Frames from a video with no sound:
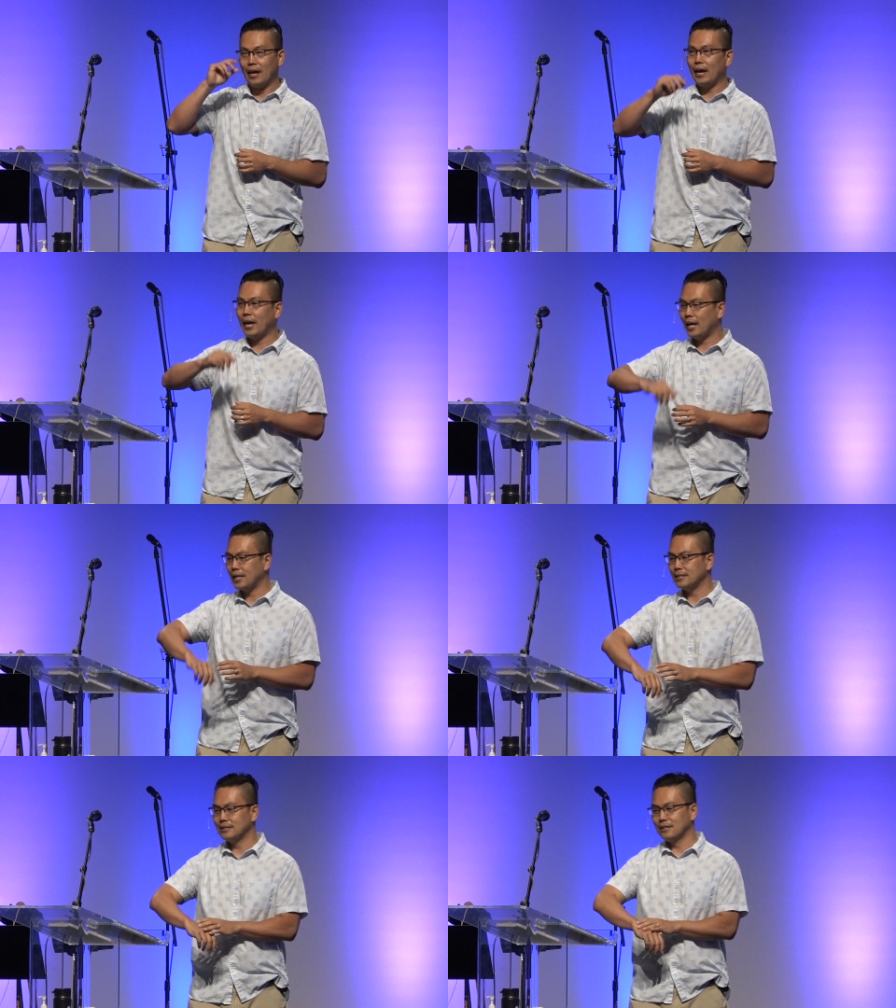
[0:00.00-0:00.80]

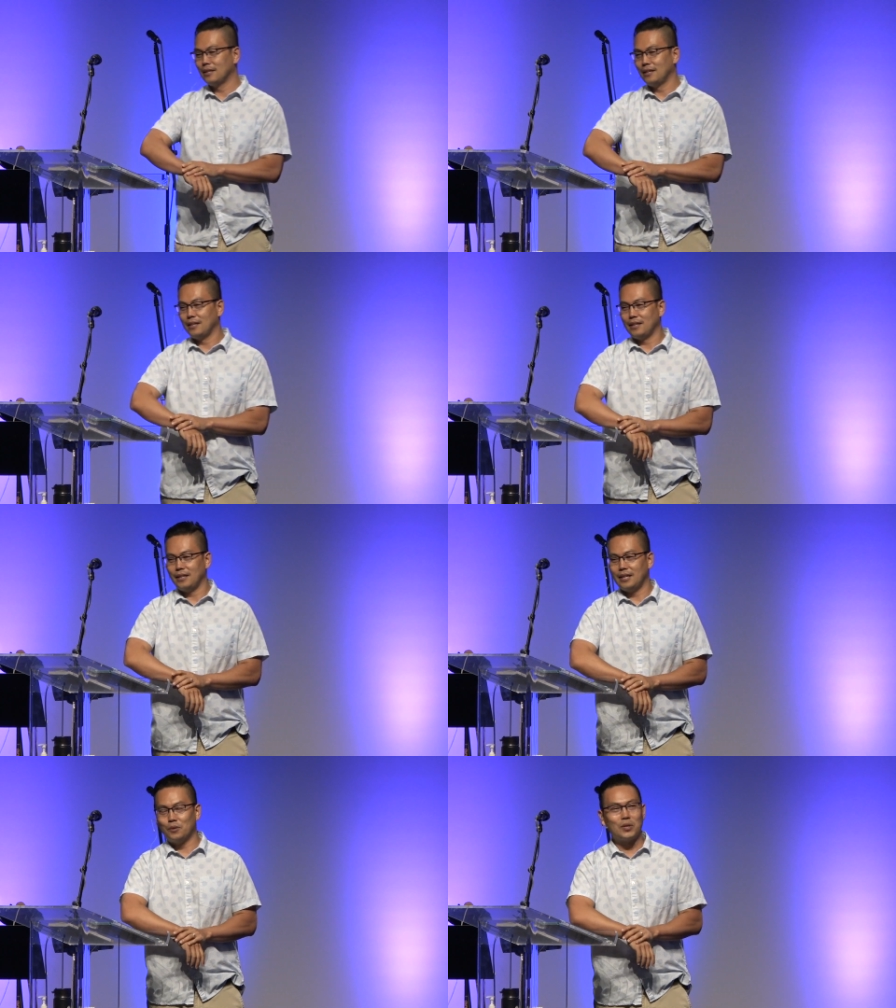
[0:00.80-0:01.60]
and
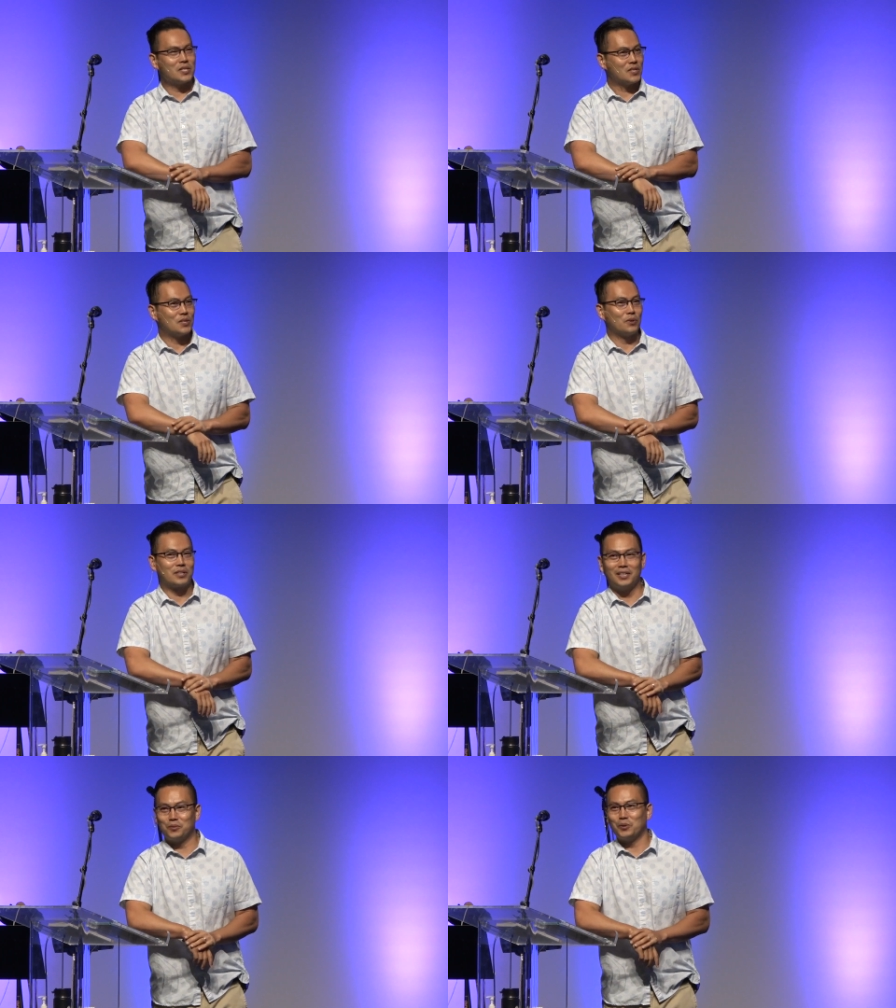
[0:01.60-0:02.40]
it wasn't so
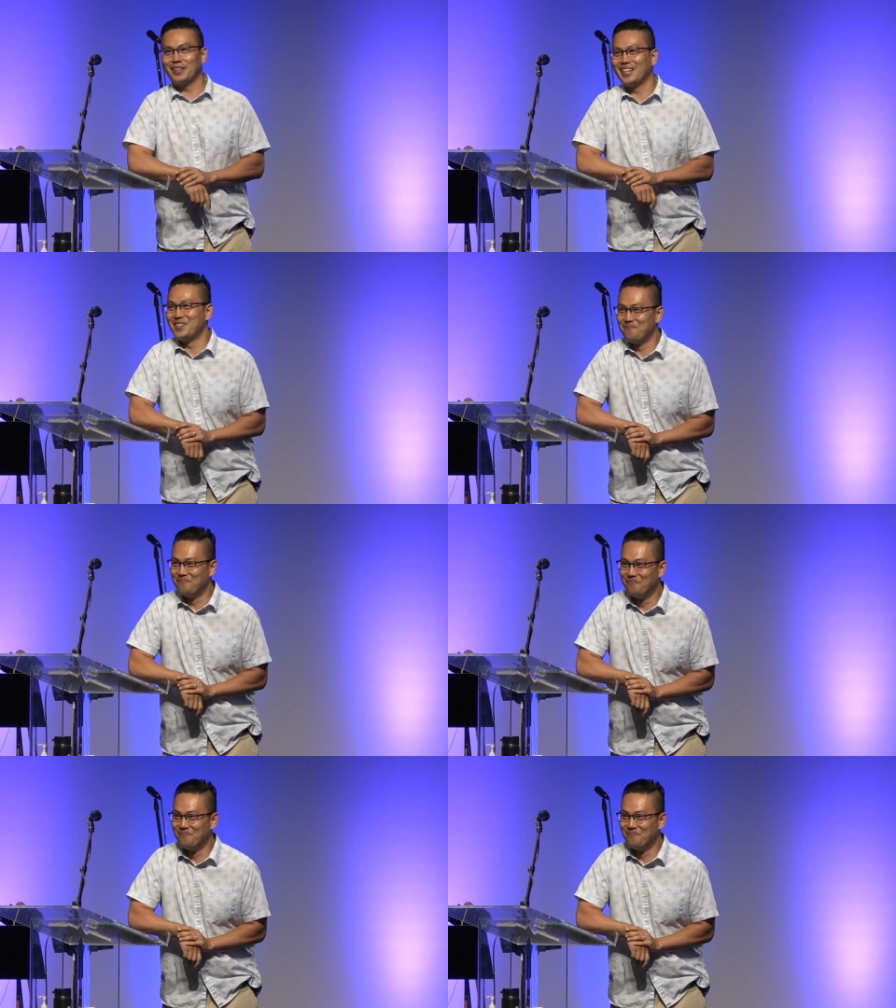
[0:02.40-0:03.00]
good with them.